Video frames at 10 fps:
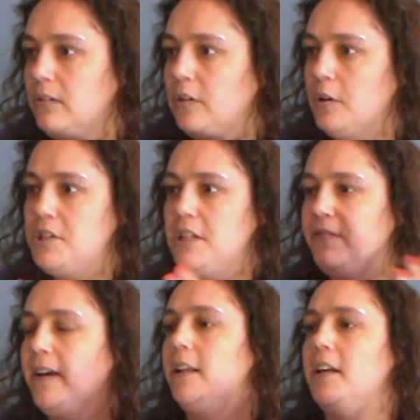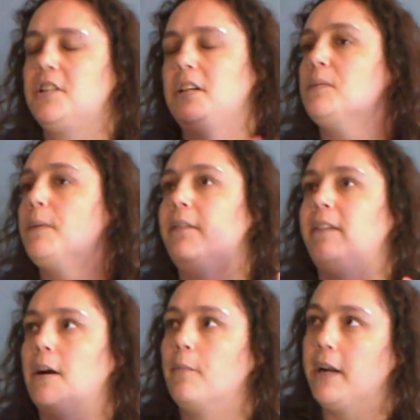So she felt like she was
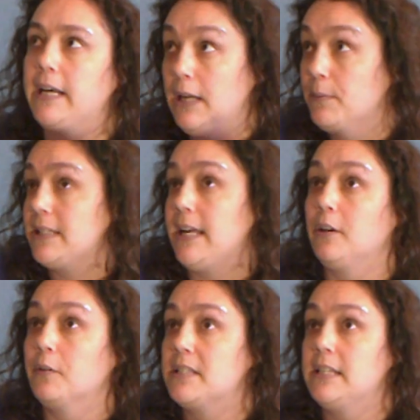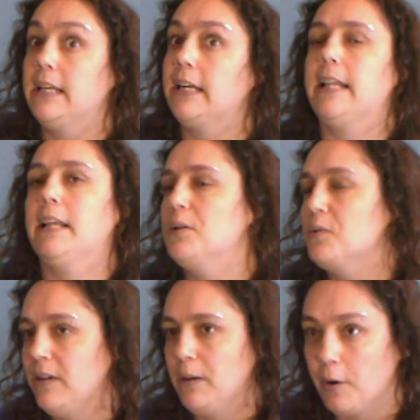perfectly upright and he was standing on the ceiling, and then she
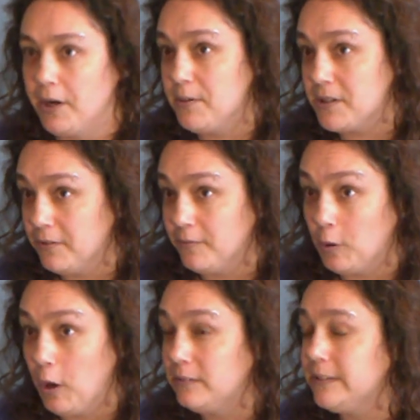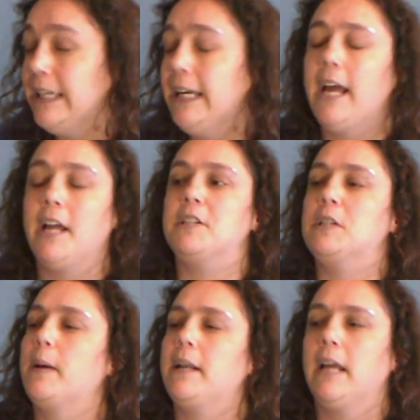was really worried he was going to fall off, and she
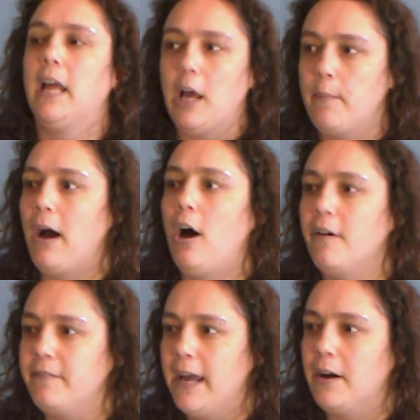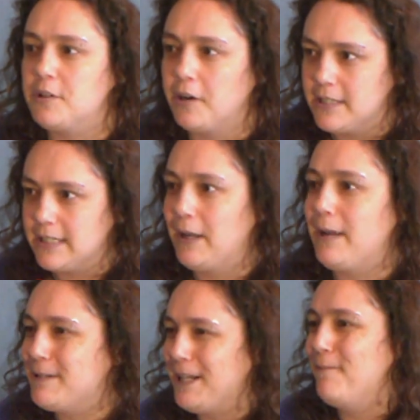spent about half an hour trying to get
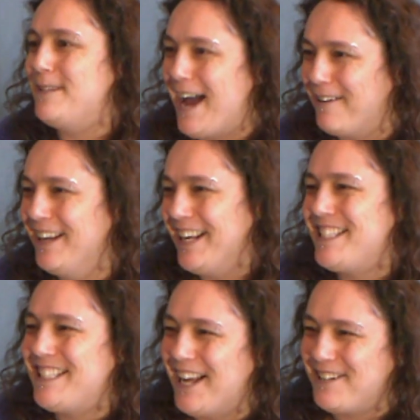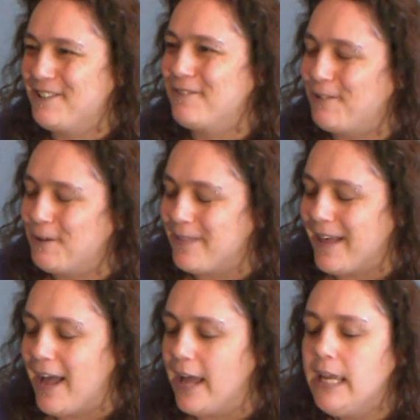him to come down and stand on the floor with
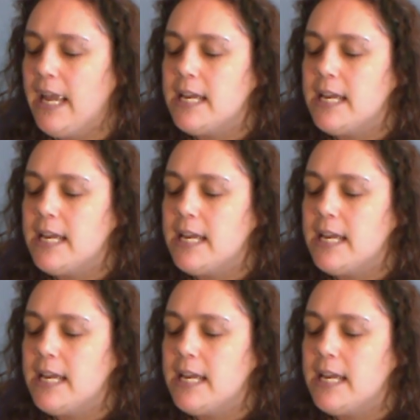her.